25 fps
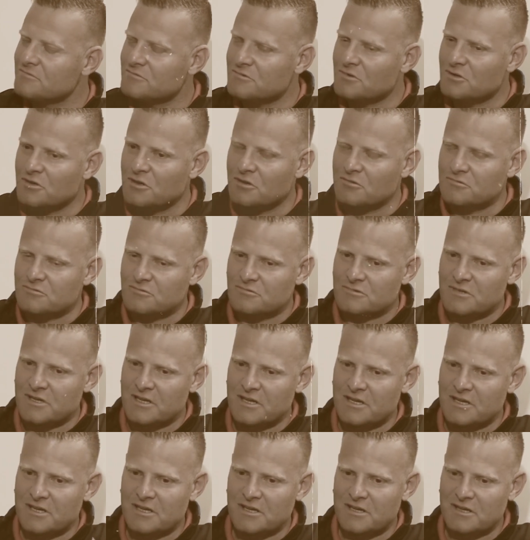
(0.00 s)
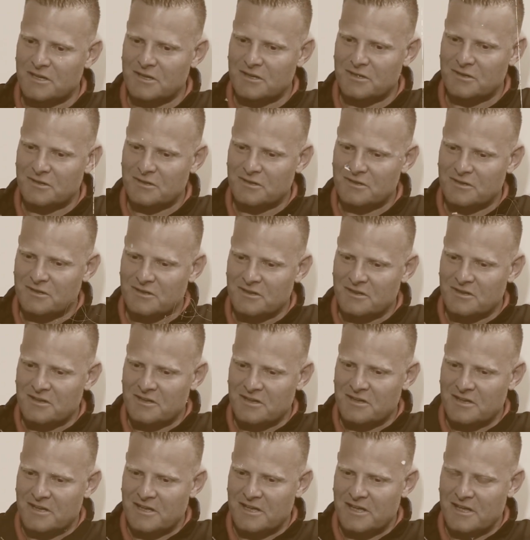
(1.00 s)
You know, uh,
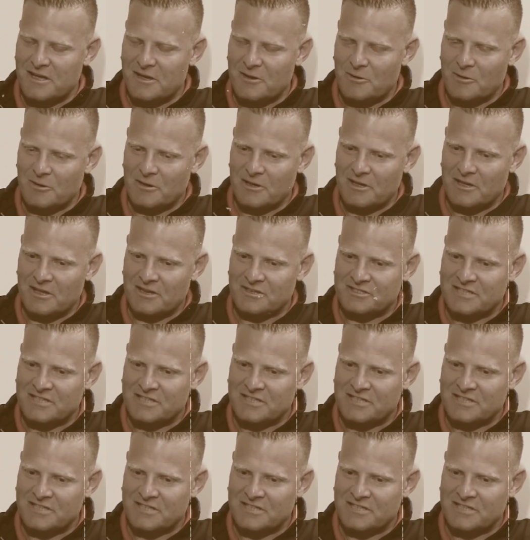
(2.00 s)
uh,